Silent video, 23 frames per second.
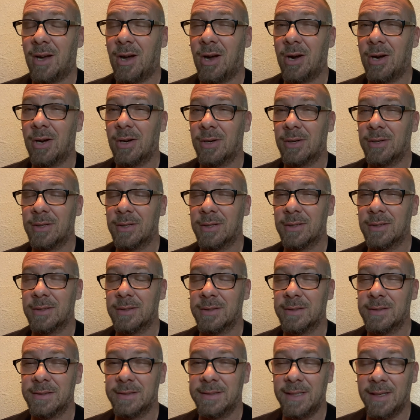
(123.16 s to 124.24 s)

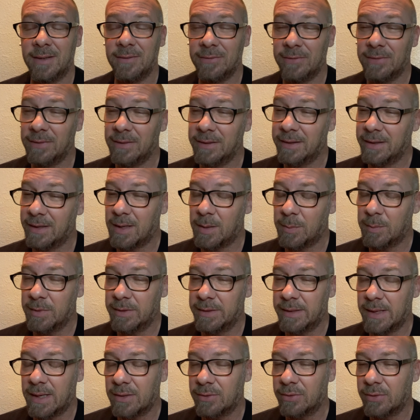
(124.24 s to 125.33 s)
are definitely
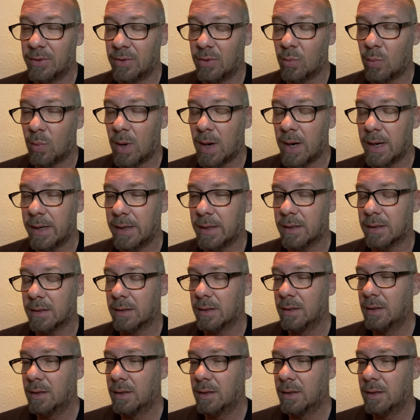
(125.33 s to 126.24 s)
coming down to the wire.